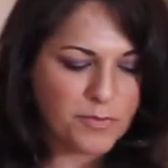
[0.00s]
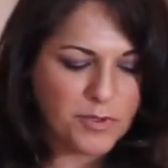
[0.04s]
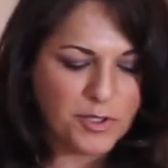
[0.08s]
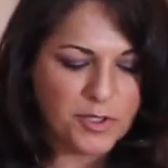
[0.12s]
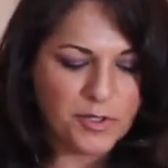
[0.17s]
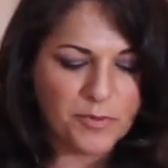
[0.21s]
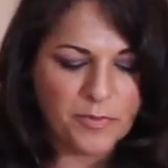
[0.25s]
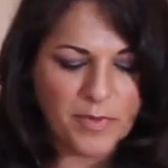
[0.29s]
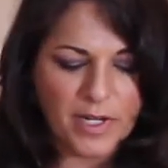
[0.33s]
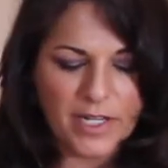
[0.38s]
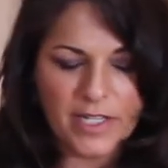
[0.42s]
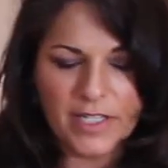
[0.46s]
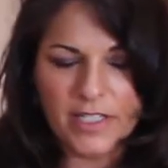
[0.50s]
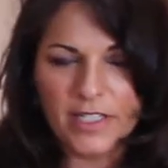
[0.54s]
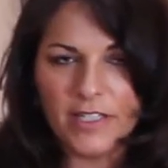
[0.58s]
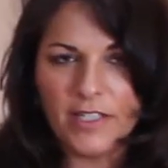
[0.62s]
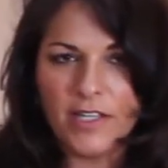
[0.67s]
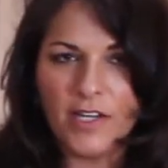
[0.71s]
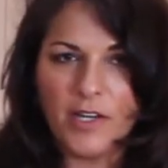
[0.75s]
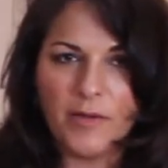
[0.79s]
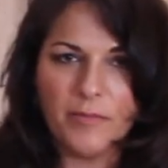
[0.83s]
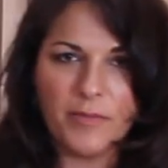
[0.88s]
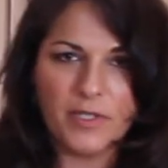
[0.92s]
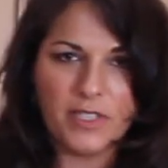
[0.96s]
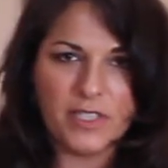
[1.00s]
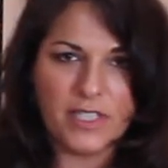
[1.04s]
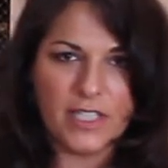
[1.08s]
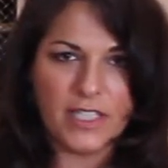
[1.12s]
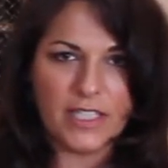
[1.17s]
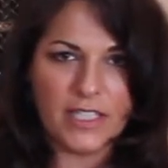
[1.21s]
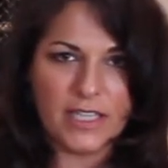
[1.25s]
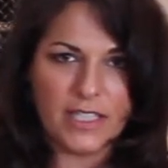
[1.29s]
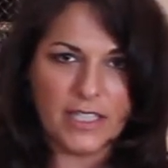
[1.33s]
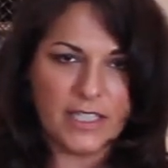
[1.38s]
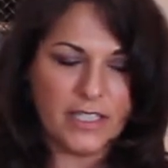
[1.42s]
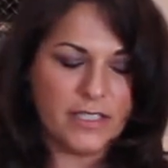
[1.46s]
when you're making the hummus
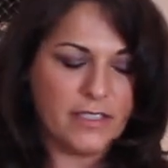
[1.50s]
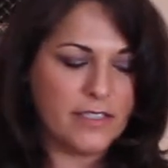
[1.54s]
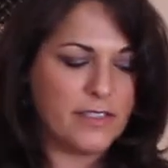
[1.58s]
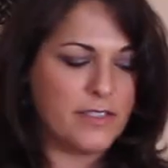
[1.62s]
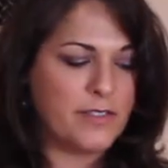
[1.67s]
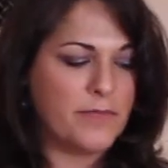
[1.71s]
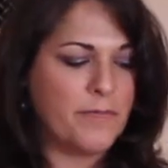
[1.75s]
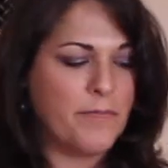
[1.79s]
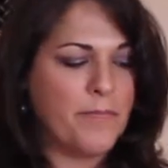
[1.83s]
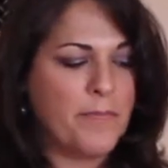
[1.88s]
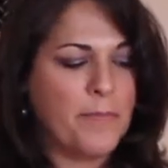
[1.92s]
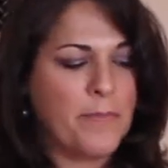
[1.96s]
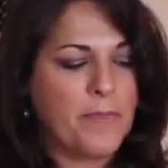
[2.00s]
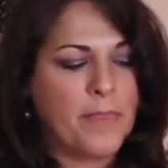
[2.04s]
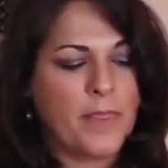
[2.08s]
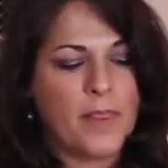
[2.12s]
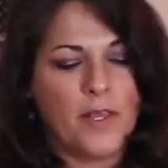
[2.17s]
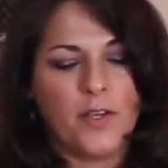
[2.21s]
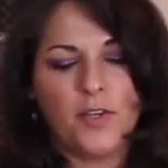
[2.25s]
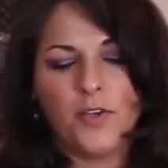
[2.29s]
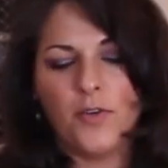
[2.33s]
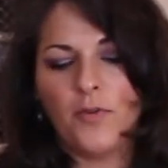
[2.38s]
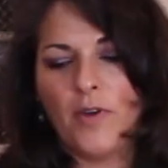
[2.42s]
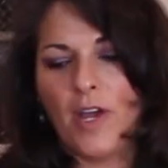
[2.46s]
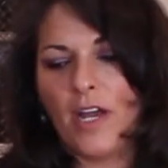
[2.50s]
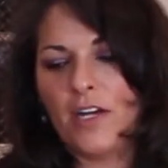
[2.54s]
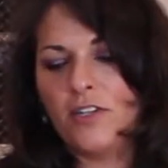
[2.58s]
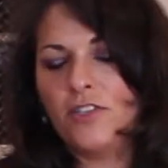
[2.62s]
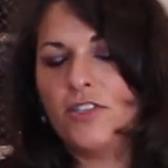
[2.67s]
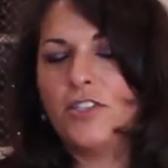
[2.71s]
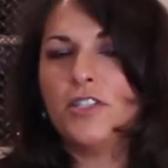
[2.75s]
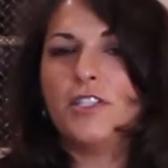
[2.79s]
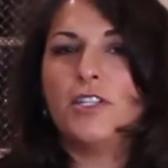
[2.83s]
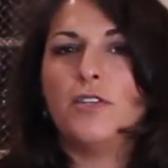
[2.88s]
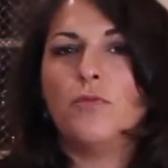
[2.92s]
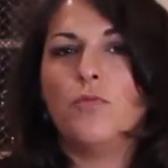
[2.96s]
like this, you're
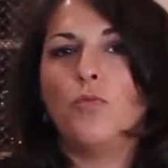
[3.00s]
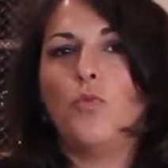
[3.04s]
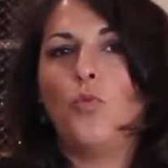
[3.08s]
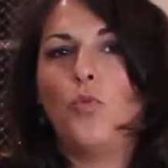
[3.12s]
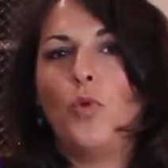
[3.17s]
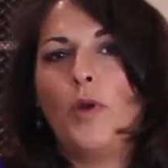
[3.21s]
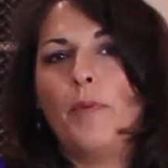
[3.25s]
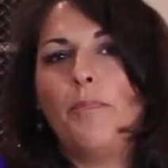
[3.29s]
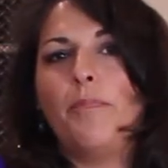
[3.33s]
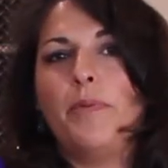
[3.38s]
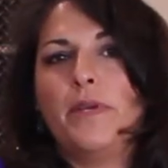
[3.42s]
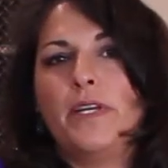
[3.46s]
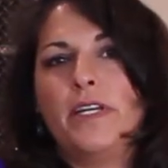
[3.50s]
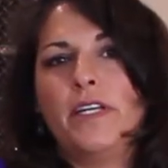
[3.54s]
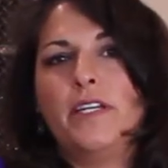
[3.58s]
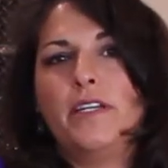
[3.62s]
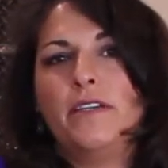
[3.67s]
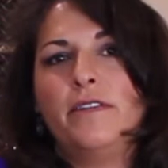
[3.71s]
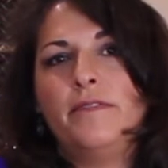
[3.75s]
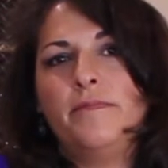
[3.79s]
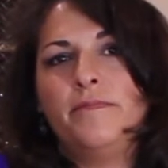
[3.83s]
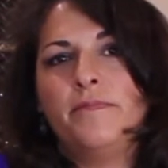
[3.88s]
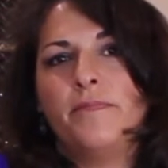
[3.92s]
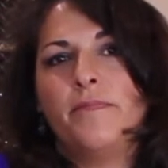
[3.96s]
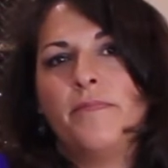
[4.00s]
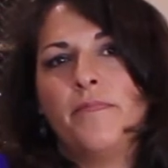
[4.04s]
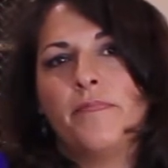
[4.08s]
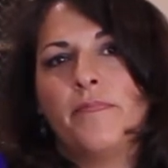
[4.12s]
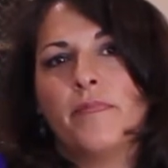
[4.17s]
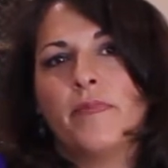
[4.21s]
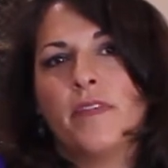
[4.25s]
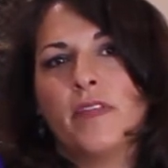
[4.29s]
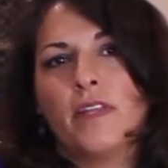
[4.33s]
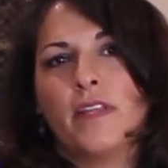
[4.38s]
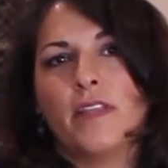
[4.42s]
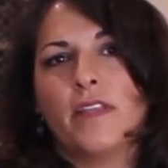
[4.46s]
actually whipping
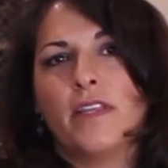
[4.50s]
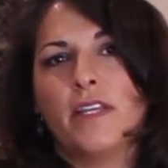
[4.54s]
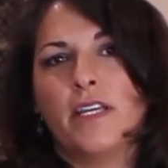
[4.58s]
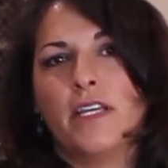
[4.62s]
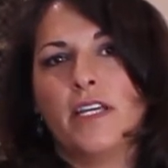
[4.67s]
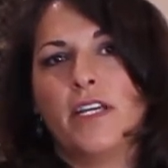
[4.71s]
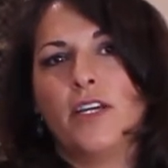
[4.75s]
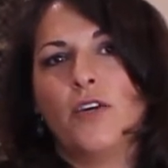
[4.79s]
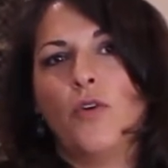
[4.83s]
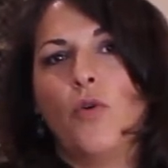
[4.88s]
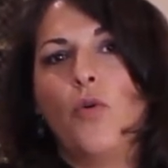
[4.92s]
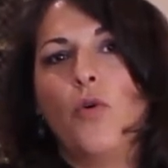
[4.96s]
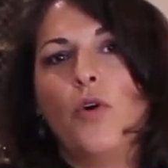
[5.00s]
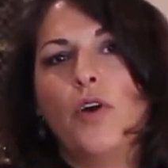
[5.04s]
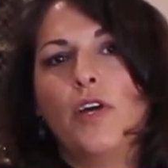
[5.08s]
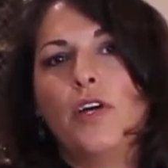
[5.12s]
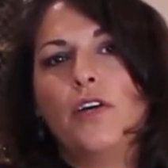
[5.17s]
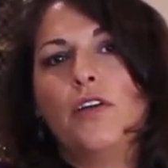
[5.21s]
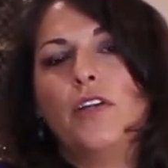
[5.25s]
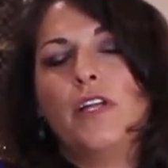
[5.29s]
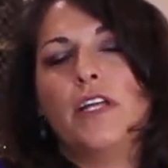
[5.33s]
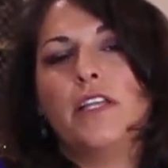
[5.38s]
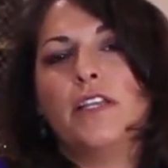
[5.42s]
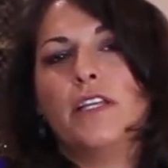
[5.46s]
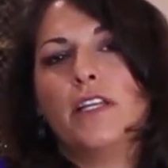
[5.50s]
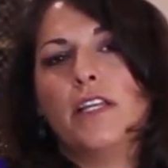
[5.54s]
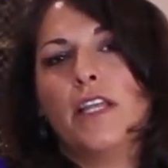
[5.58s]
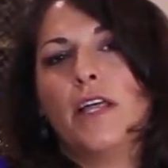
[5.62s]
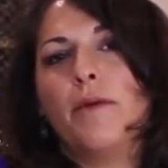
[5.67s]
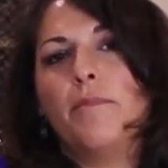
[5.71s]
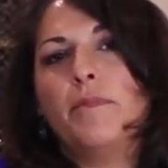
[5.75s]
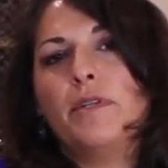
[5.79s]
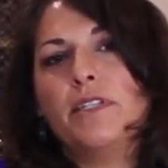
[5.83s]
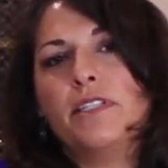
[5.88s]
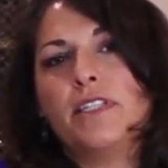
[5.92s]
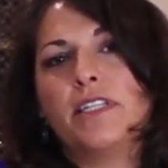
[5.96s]
the oil and the
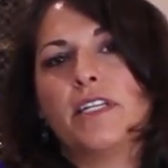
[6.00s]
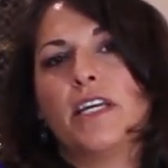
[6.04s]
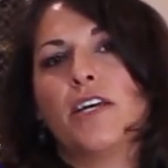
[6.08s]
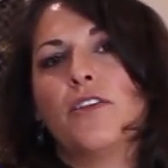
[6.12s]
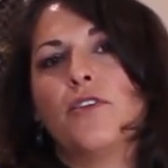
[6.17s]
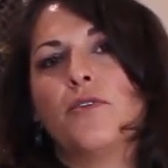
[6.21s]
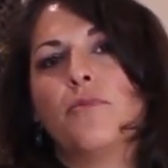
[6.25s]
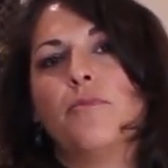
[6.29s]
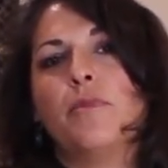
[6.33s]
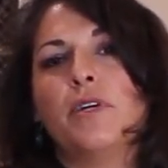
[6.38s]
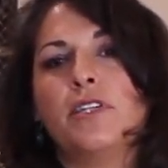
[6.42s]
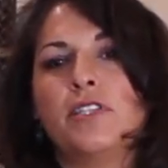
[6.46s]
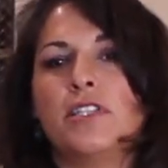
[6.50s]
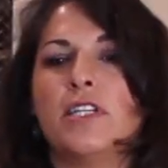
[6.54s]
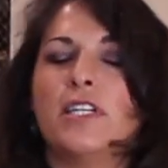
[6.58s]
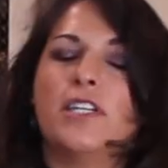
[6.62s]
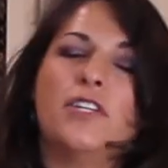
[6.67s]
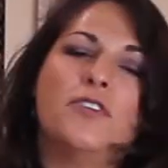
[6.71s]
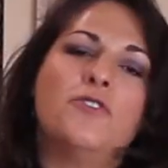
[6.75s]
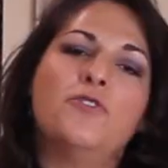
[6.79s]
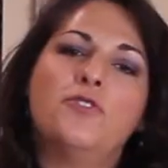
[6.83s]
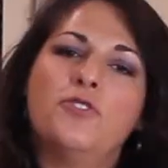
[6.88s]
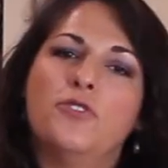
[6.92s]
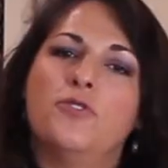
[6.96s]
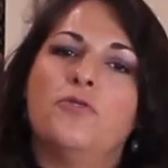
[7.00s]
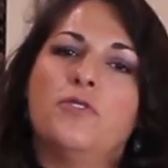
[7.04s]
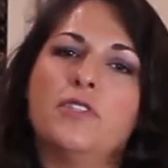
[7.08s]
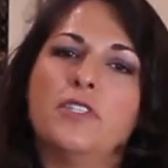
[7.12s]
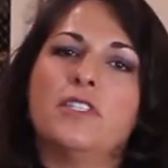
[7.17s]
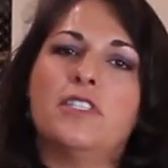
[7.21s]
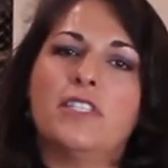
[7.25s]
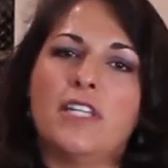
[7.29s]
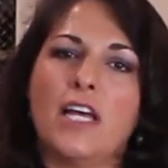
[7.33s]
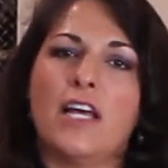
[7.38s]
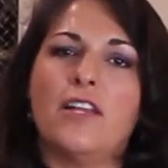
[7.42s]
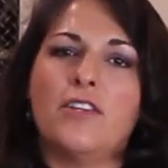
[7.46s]
lemon together, much like you do
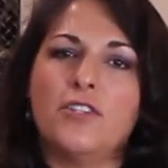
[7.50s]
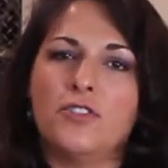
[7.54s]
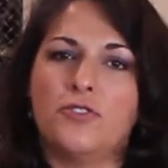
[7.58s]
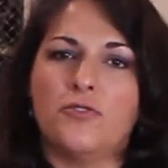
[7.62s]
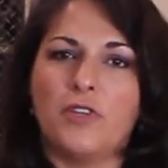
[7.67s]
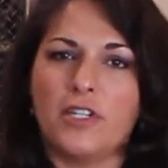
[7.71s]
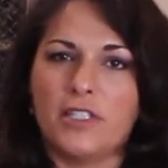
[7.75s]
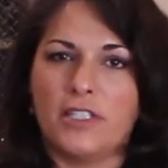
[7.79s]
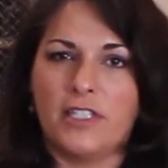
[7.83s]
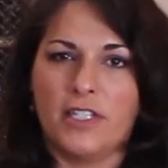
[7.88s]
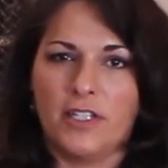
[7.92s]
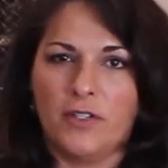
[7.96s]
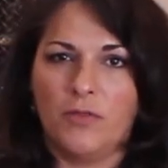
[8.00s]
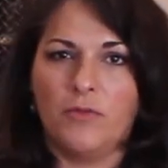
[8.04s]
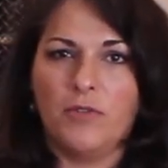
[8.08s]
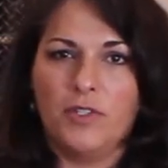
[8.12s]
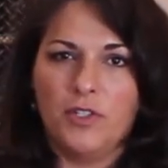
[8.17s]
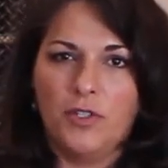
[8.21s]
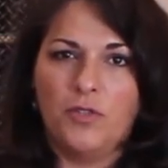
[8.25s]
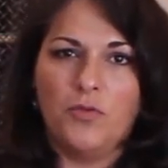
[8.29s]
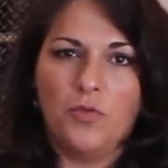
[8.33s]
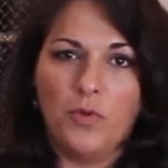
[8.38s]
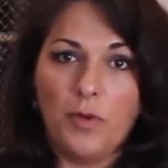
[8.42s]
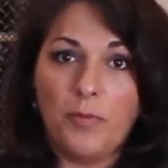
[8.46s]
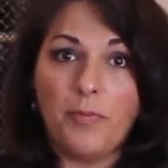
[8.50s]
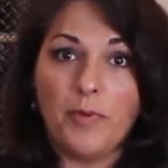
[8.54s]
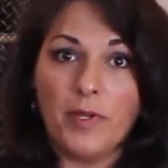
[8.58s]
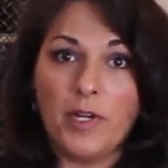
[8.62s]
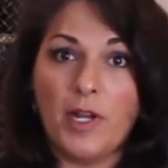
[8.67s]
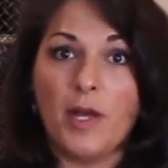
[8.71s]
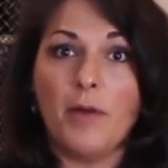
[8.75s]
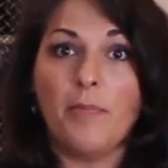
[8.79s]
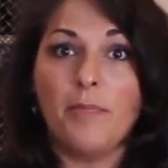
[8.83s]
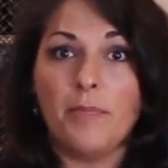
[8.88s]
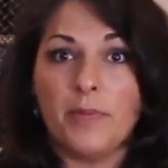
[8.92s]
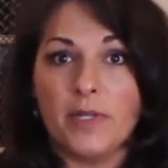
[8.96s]
in salad dressing. When you whip it
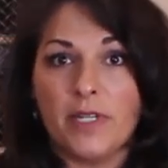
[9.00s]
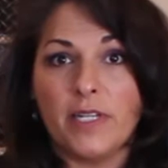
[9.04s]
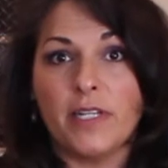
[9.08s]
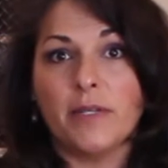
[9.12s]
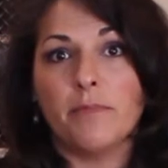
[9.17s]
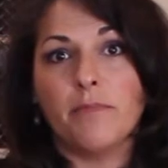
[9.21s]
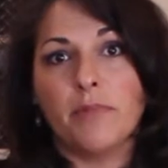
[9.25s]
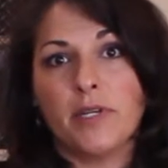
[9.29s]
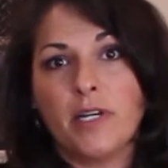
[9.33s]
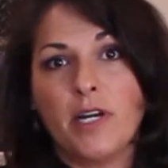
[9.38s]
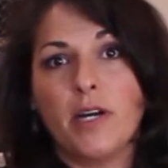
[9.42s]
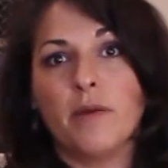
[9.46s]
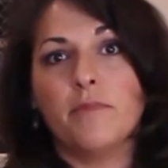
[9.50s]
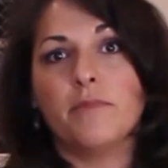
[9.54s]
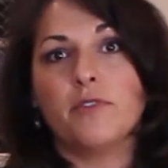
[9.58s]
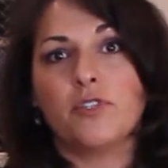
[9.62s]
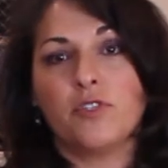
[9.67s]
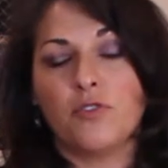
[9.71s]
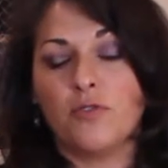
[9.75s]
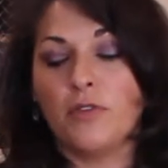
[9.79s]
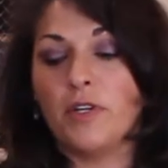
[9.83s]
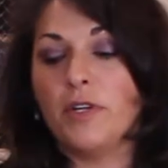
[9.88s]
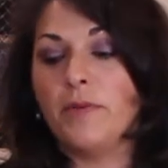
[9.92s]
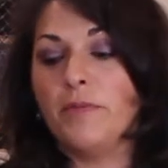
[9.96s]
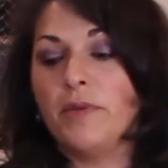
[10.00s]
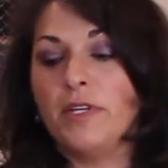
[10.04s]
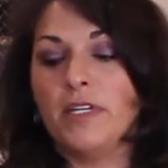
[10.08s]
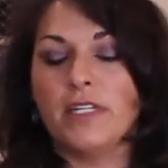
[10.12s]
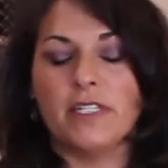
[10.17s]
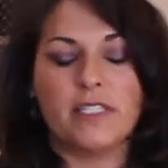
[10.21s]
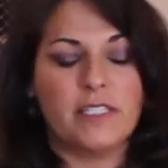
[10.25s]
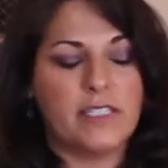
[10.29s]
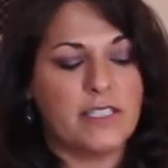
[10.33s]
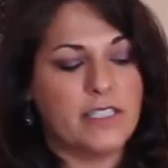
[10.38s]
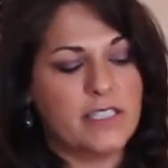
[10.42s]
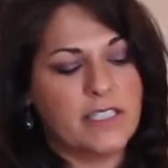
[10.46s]
up and it becomes creamy,
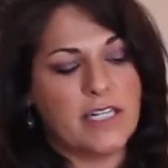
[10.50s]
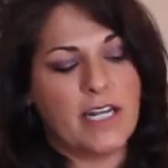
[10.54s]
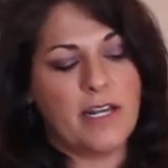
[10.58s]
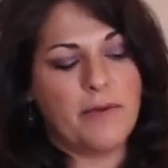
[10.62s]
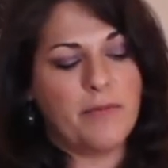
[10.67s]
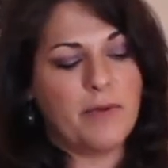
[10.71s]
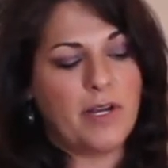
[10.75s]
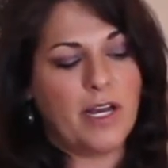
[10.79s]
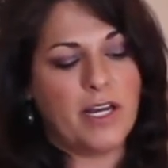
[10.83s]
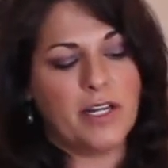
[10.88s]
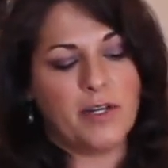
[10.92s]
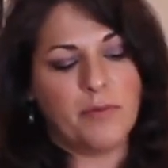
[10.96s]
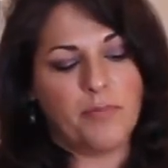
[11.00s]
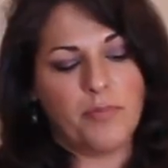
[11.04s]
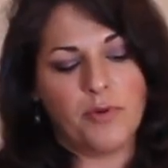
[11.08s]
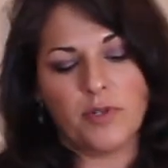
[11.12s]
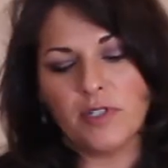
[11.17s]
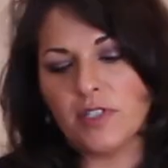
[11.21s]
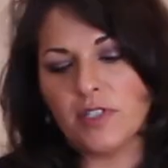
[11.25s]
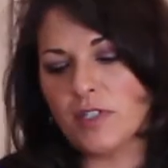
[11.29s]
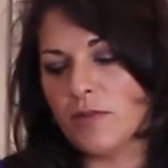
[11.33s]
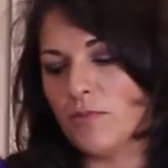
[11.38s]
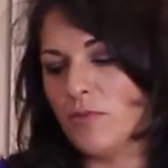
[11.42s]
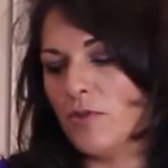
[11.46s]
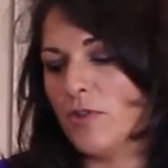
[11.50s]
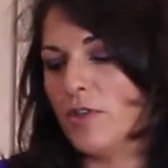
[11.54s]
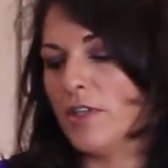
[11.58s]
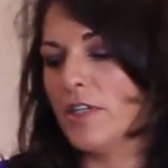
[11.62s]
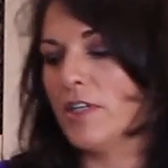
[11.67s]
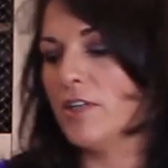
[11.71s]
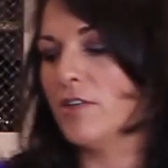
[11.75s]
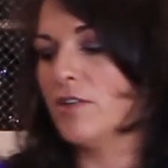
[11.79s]
it's the same kind of principle, and